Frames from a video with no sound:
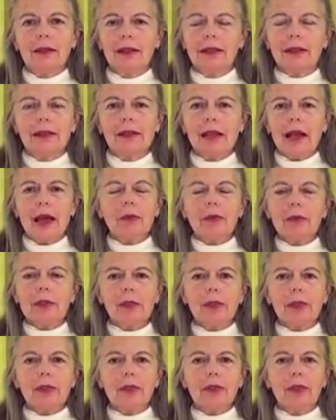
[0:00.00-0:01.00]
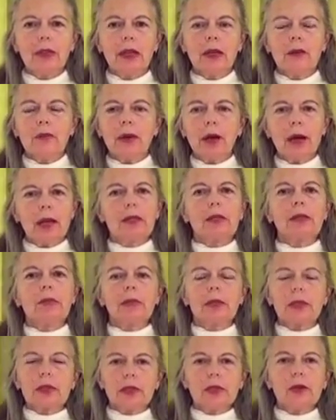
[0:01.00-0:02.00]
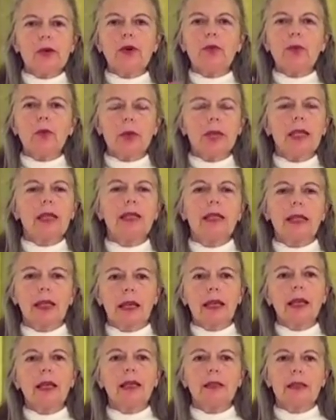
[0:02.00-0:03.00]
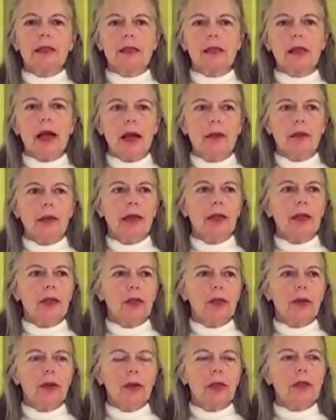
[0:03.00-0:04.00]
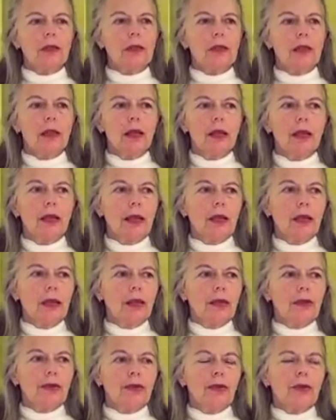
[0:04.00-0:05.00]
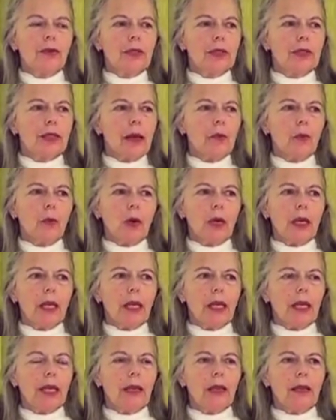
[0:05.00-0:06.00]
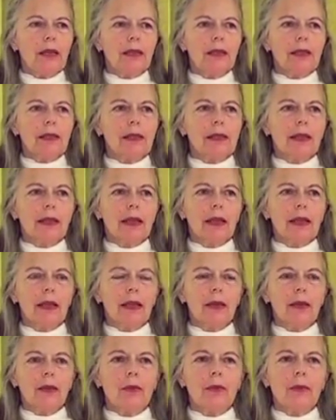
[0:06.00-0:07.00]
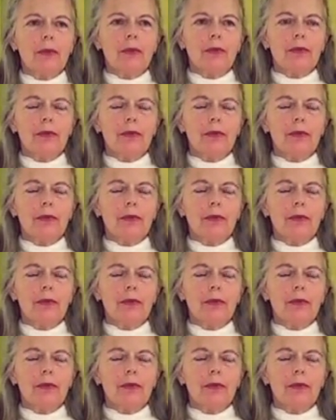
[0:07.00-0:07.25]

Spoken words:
It's absolutely impossible. So if we think it's coming to us through someone else, then